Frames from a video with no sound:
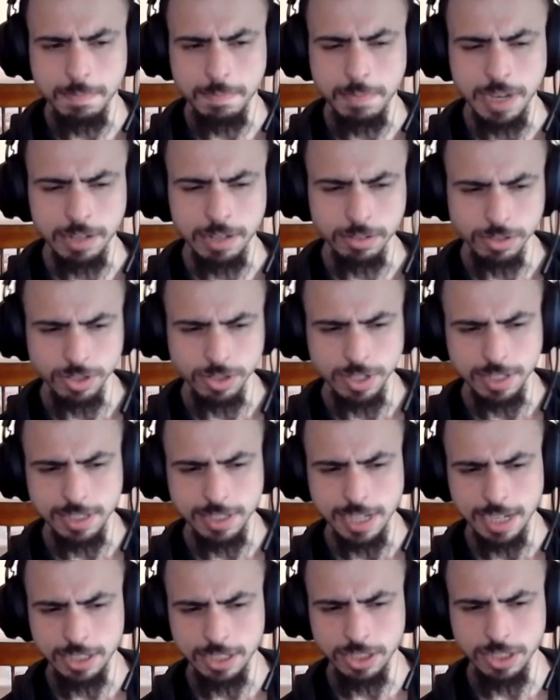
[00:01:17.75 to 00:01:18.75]

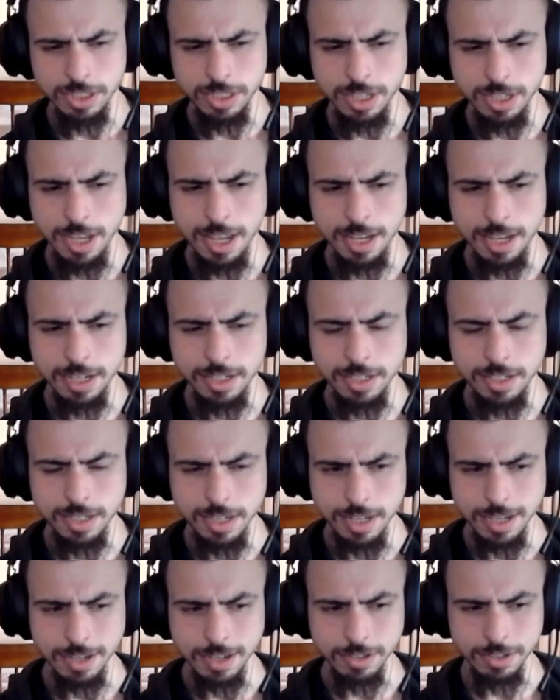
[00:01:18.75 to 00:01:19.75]
microtransactions and
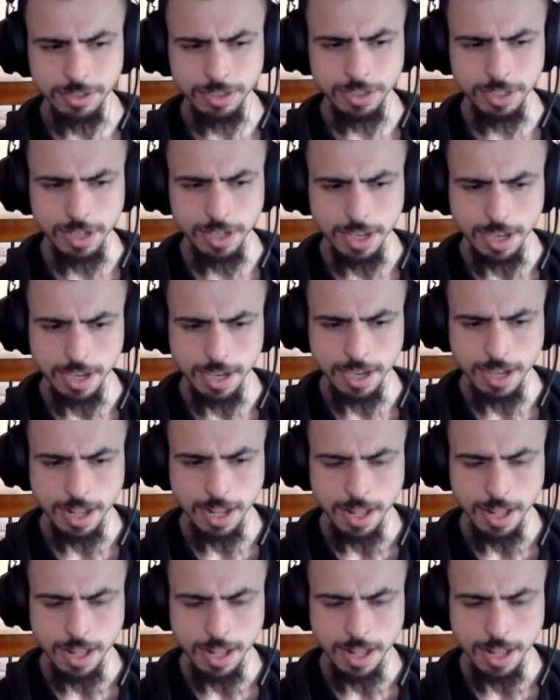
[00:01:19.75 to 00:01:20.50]
DLC